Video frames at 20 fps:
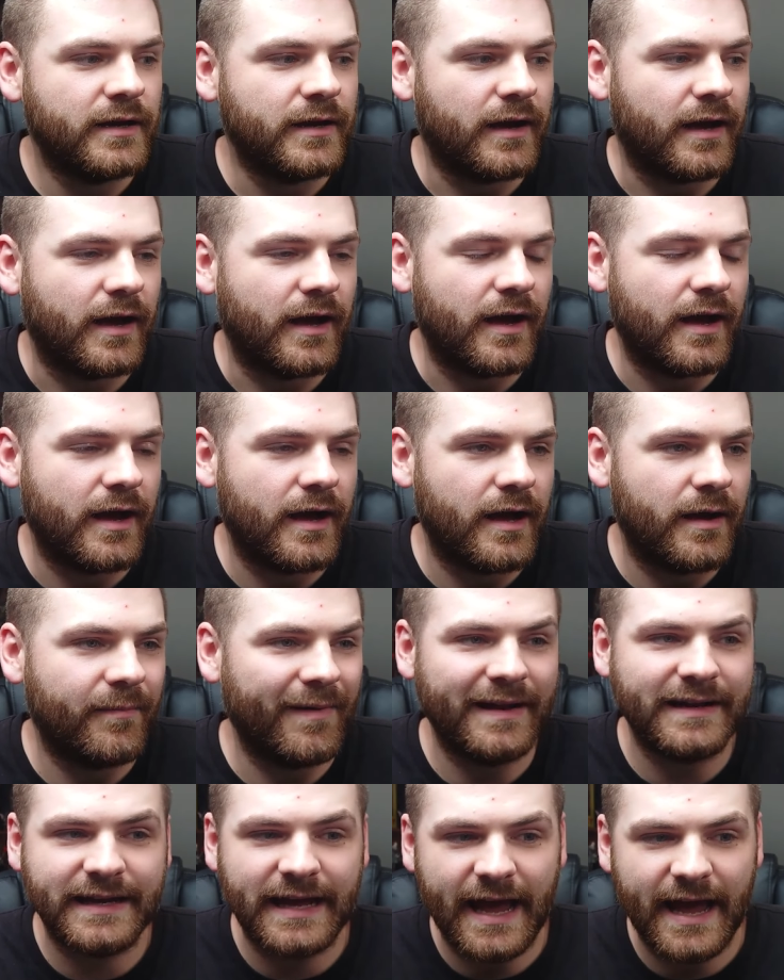
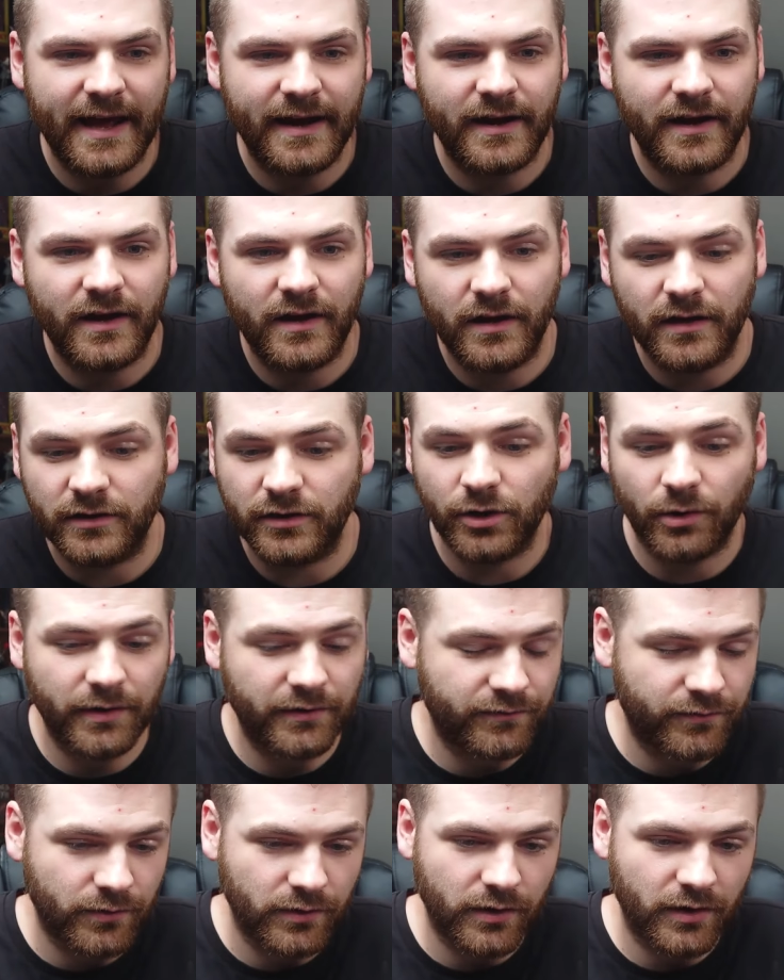And Kana,
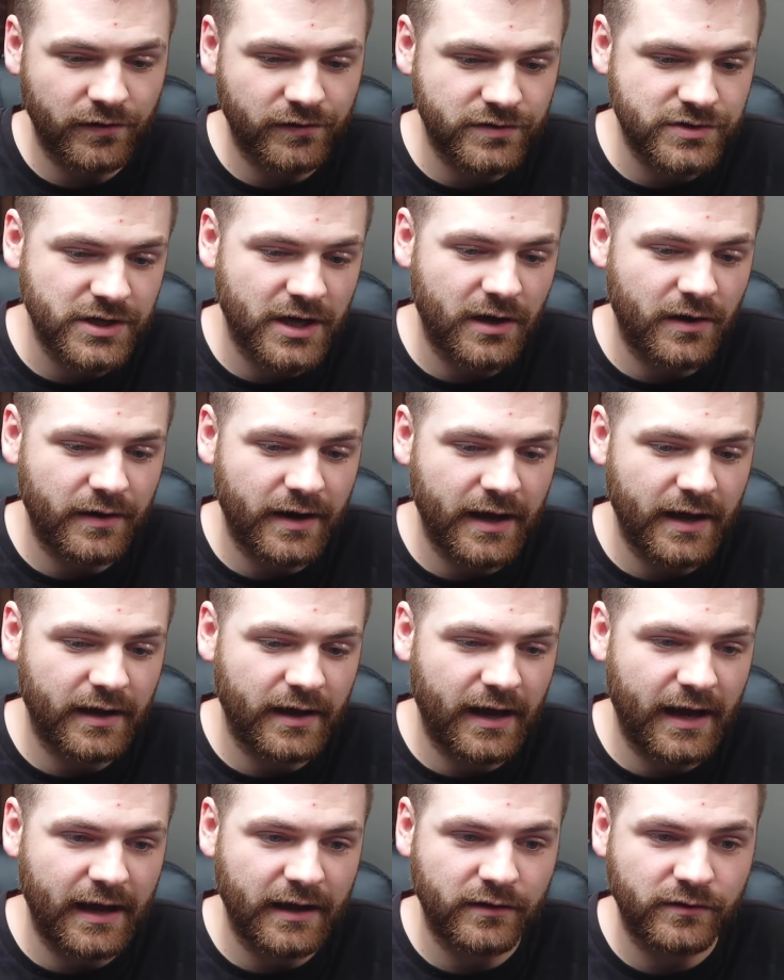going through a lot as a child
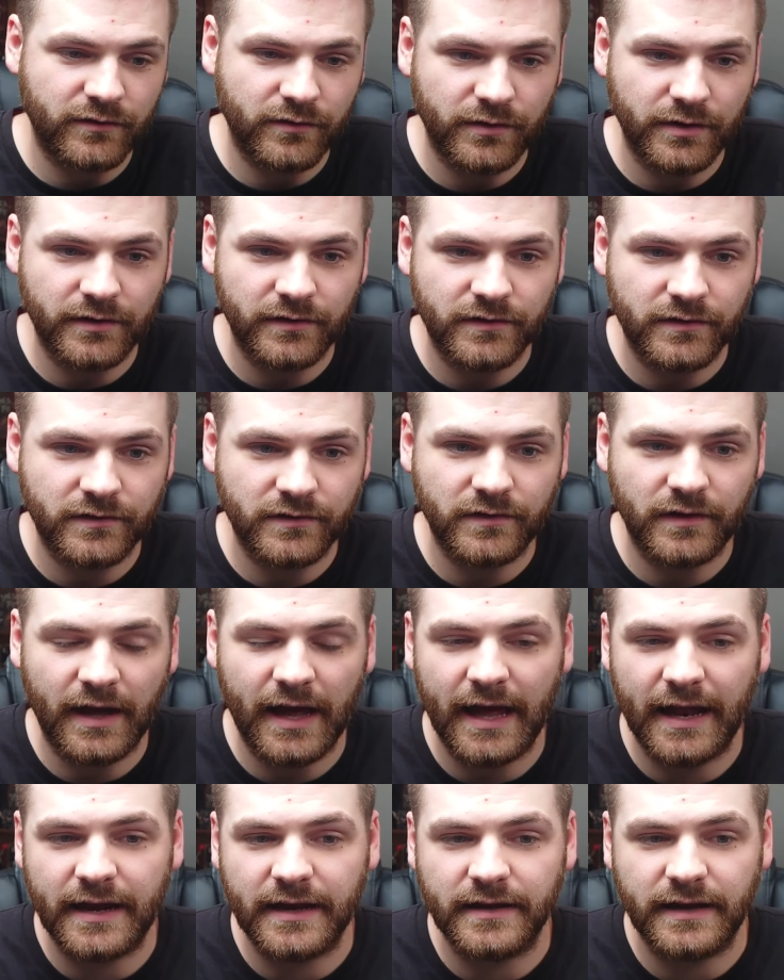actress
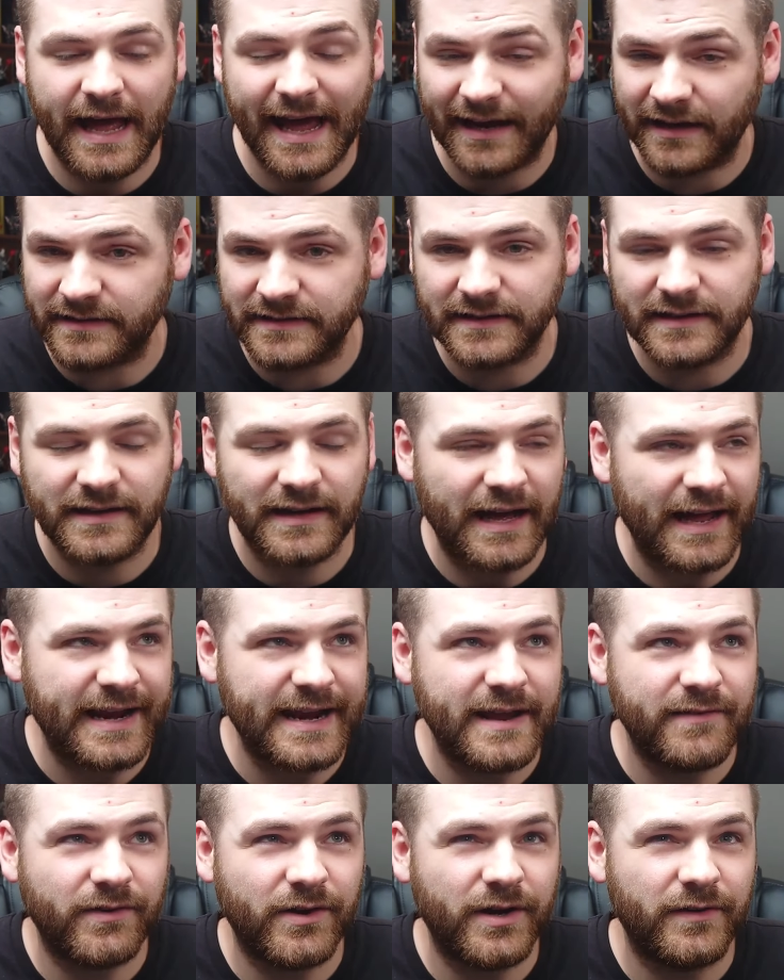and actor
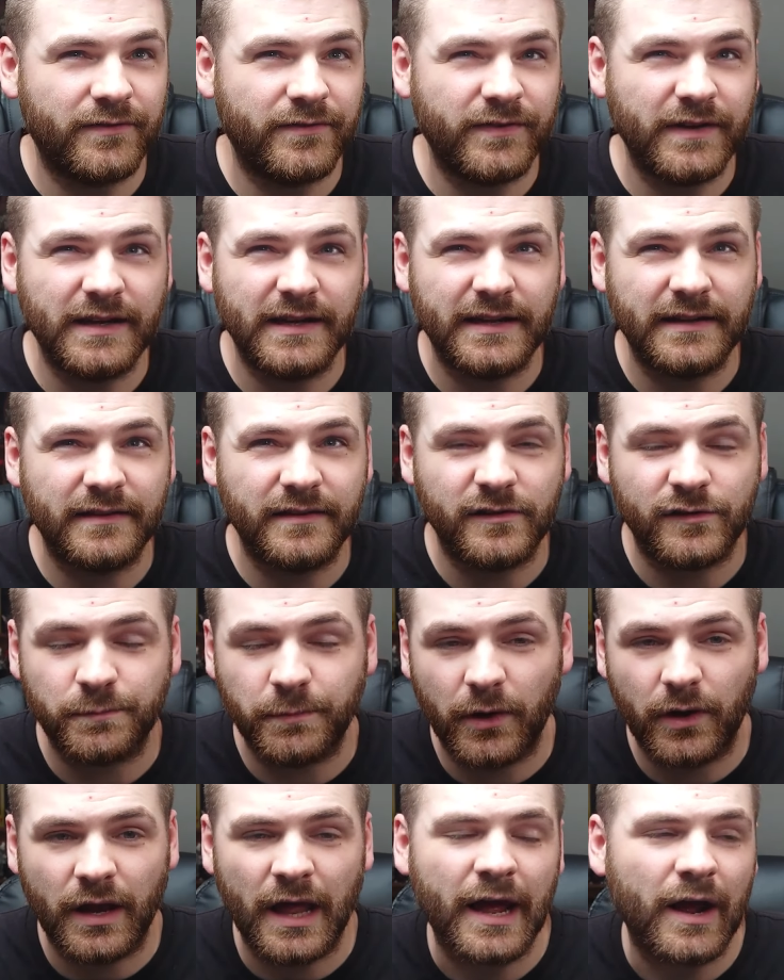and never feeling the
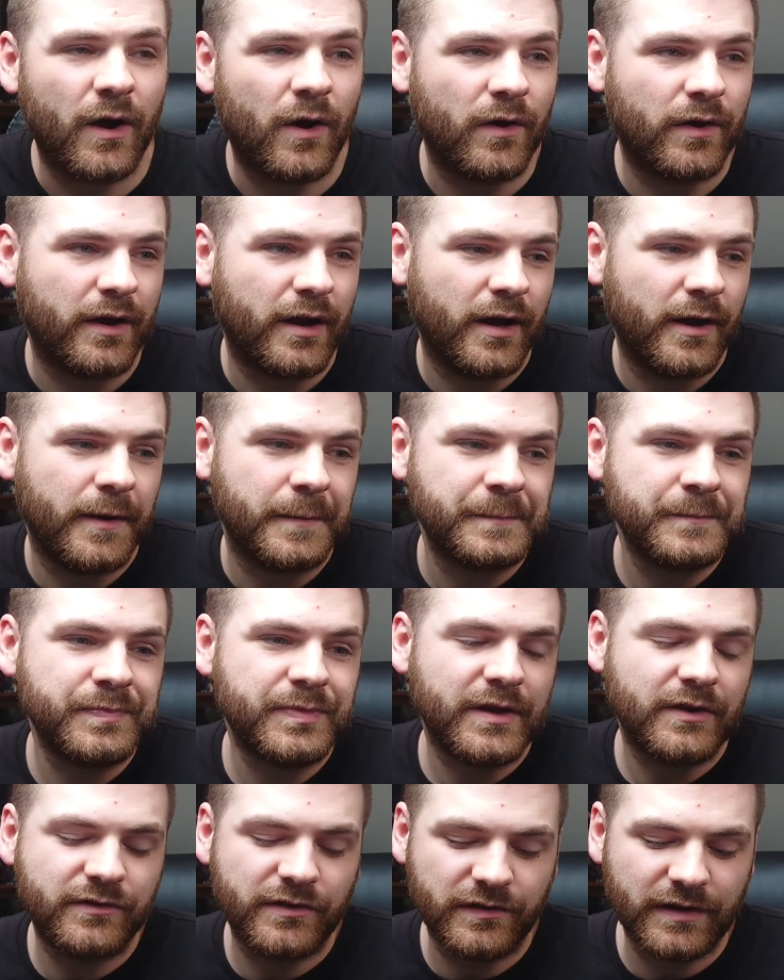spotlight on her,
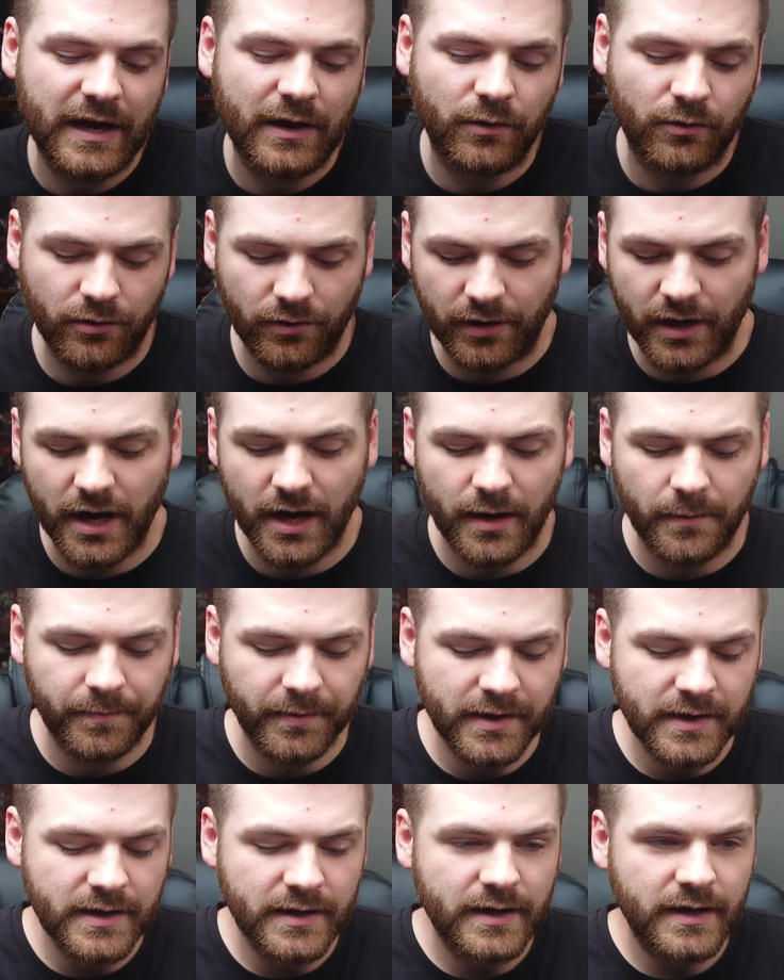she's now grown
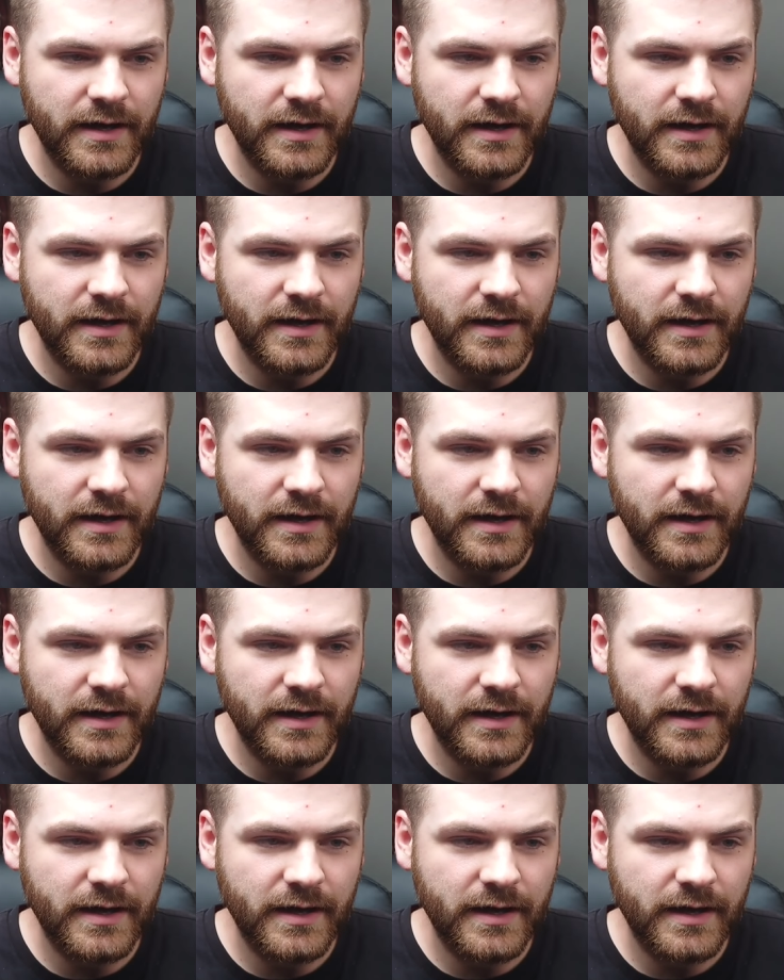up